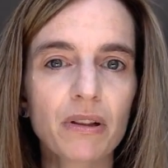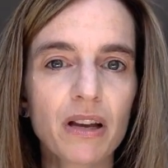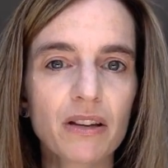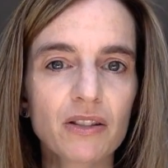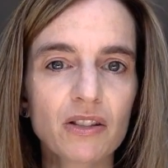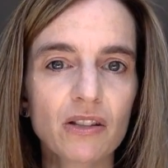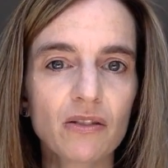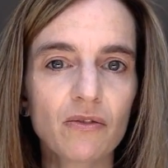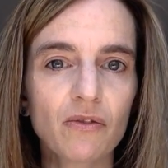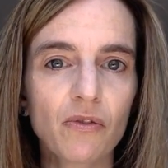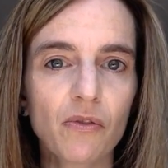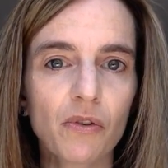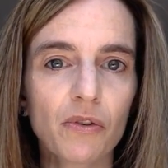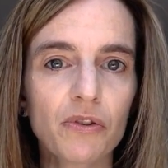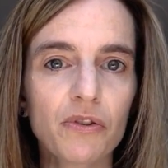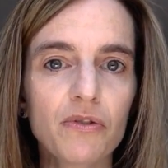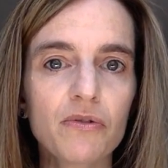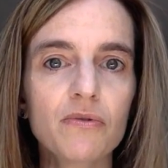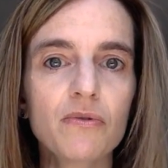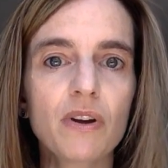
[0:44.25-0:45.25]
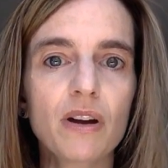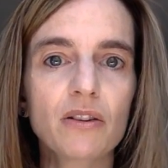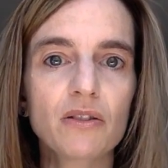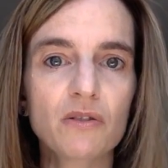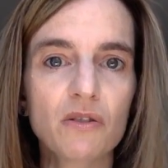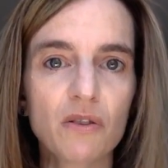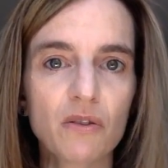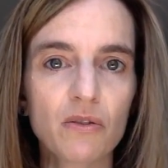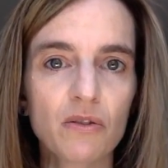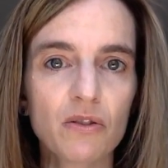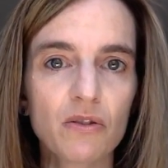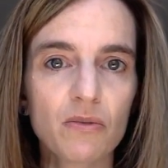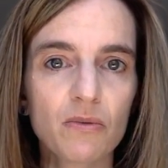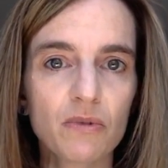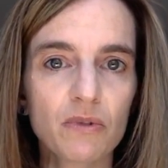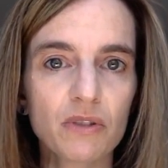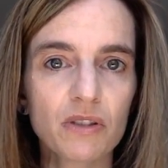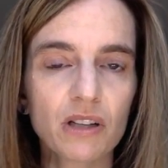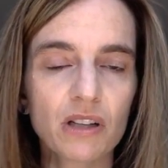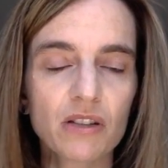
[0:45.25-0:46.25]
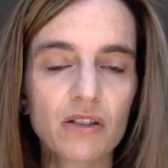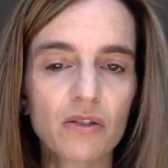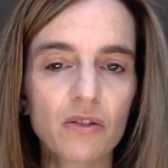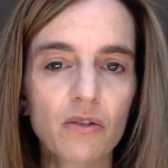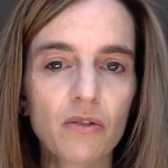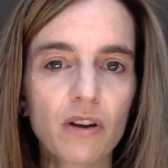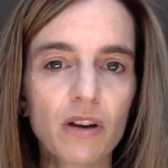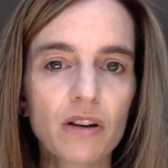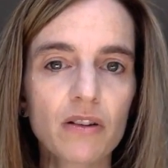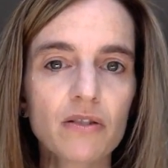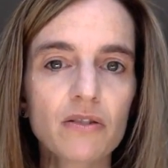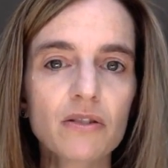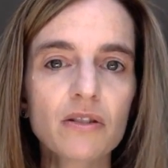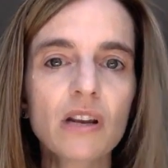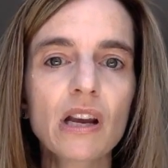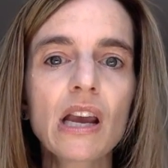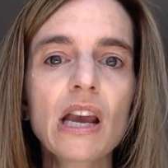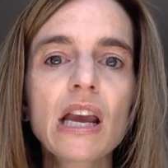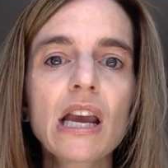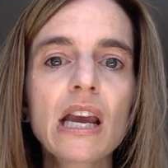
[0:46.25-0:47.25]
lesson for you as though you were sixth graders,